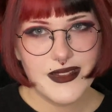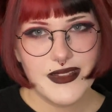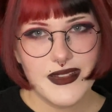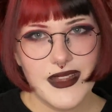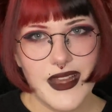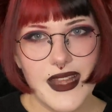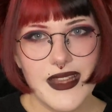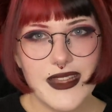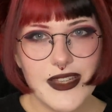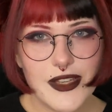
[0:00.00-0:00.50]

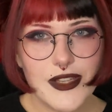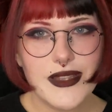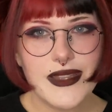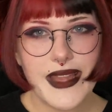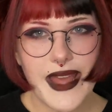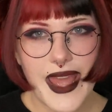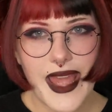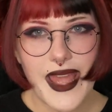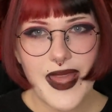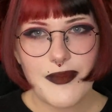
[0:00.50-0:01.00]
a little
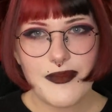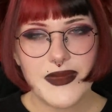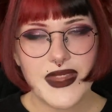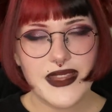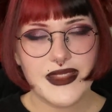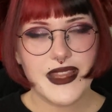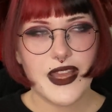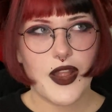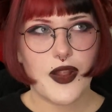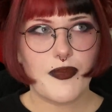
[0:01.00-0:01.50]
lame
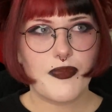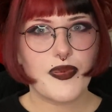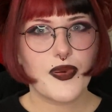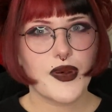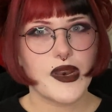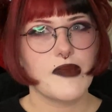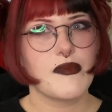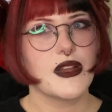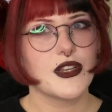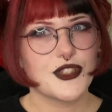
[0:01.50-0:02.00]
that they're
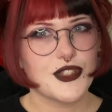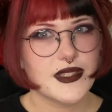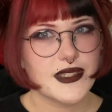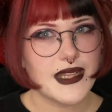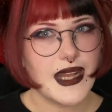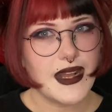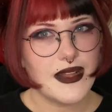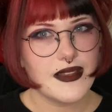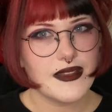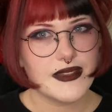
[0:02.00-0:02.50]
pretty much
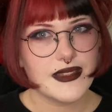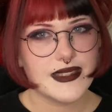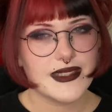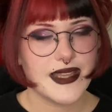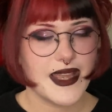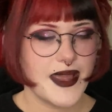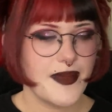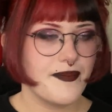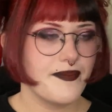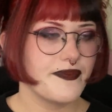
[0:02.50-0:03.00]
exactly the
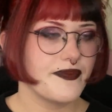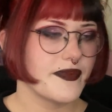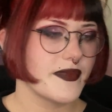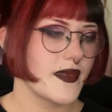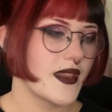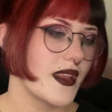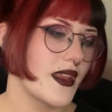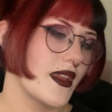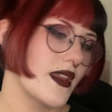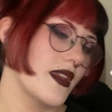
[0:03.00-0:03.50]
same.
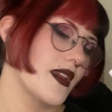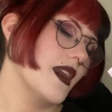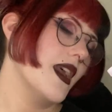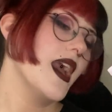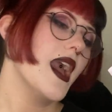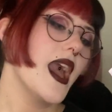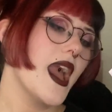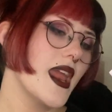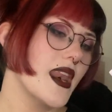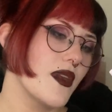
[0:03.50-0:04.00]

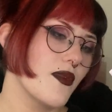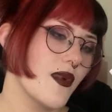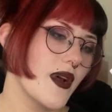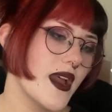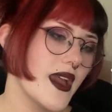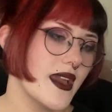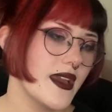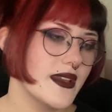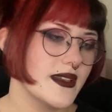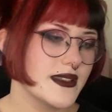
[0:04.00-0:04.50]

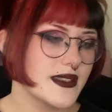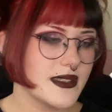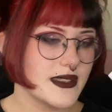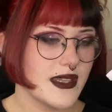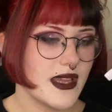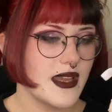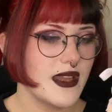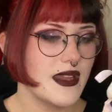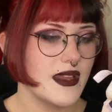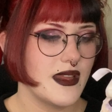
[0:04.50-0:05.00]
Anyways,
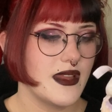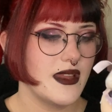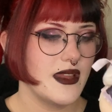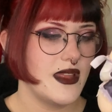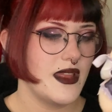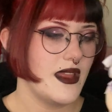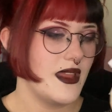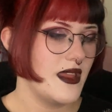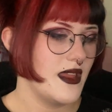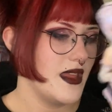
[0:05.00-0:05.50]

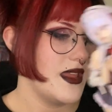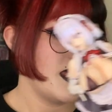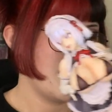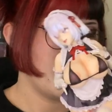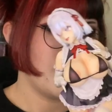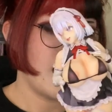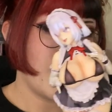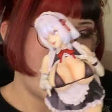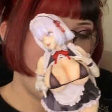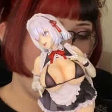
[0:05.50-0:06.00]

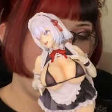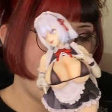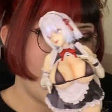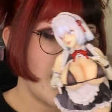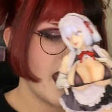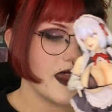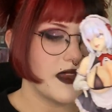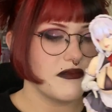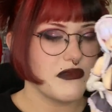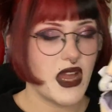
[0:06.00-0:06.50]

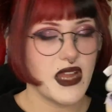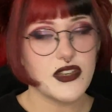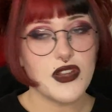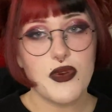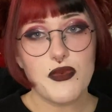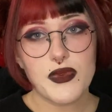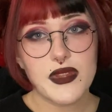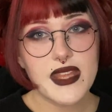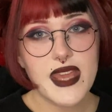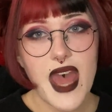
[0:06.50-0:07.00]
I
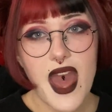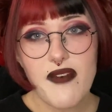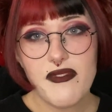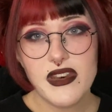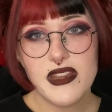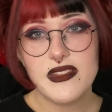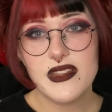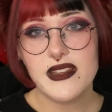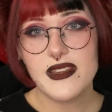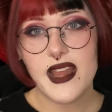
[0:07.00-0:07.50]
don't really have
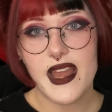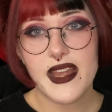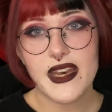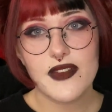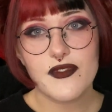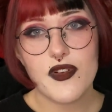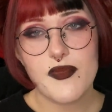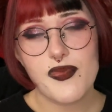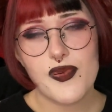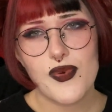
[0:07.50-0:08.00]
anything
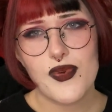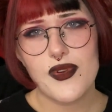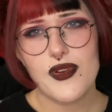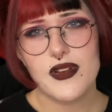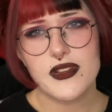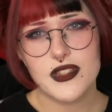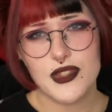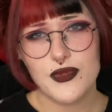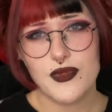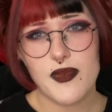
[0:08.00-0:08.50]
negative
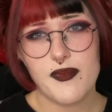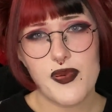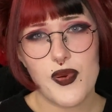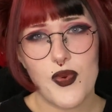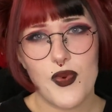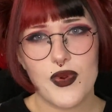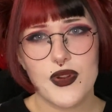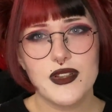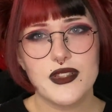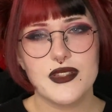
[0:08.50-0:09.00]
to
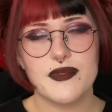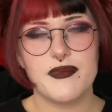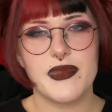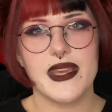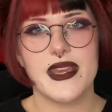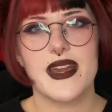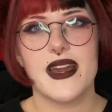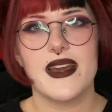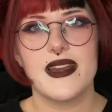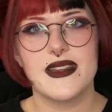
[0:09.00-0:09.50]
report,
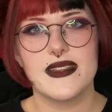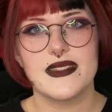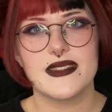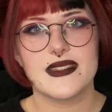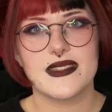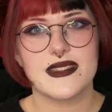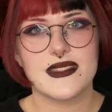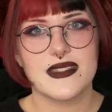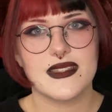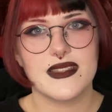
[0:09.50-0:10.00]

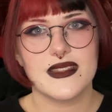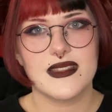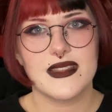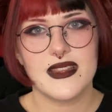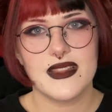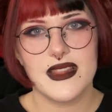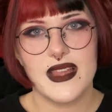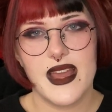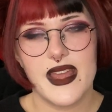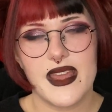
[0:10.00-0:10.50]
because
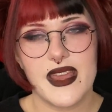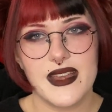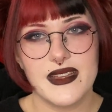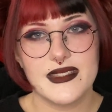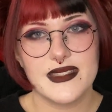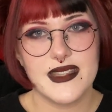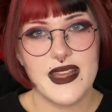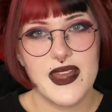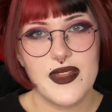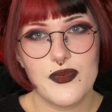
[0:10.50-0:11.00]
like I
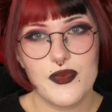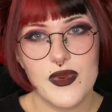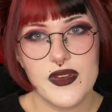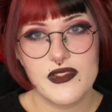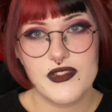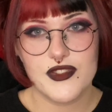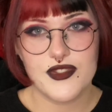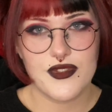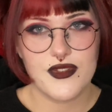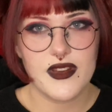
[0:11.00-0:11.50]
said with
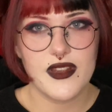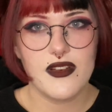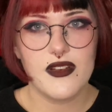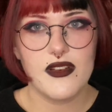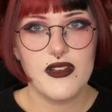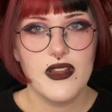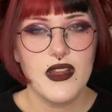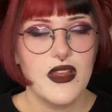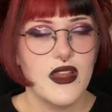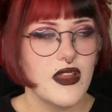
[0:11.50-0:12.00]

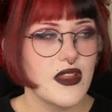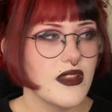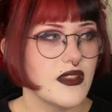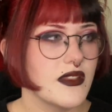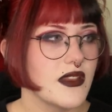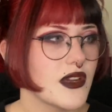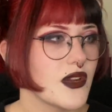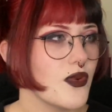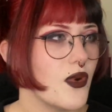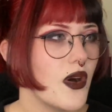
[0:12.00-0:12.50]
Juriel,
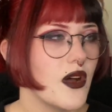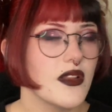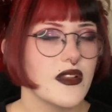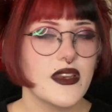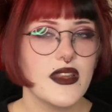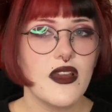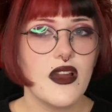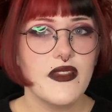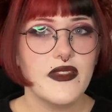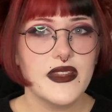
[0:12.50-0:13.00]
the
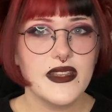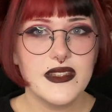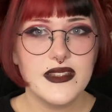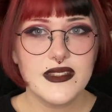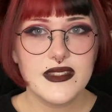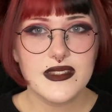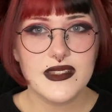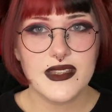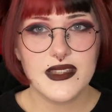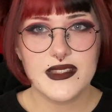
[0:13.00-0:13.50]
quality on
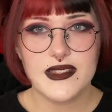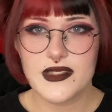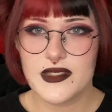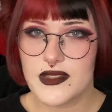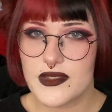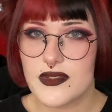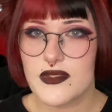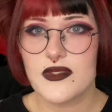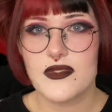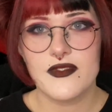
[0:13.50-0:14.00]
these
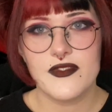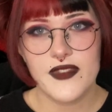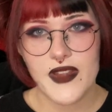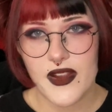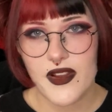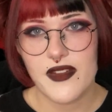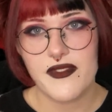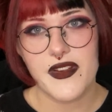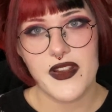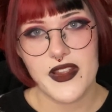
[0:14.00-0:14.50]
is
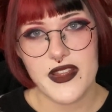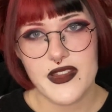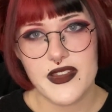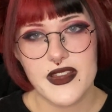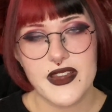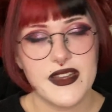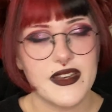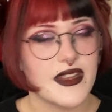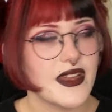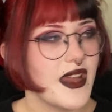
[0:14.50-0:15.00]
very, very
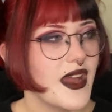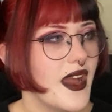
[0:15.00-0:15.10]
good.